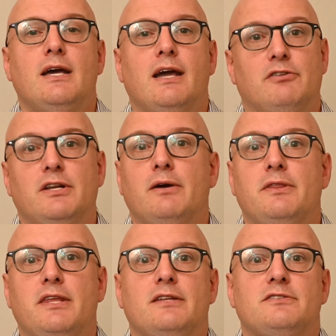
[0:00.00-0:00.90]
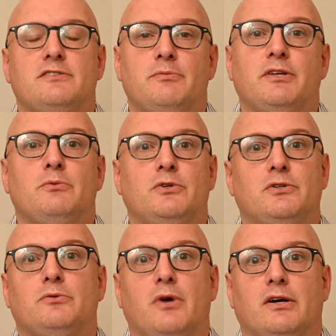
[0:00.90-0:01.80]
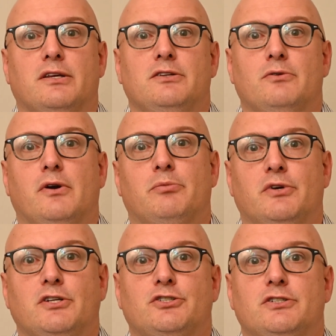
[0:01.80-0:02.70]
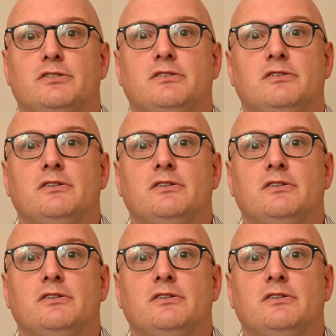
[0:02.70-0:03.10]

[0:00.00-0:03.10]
Every now and then, something will go wrong in your operation.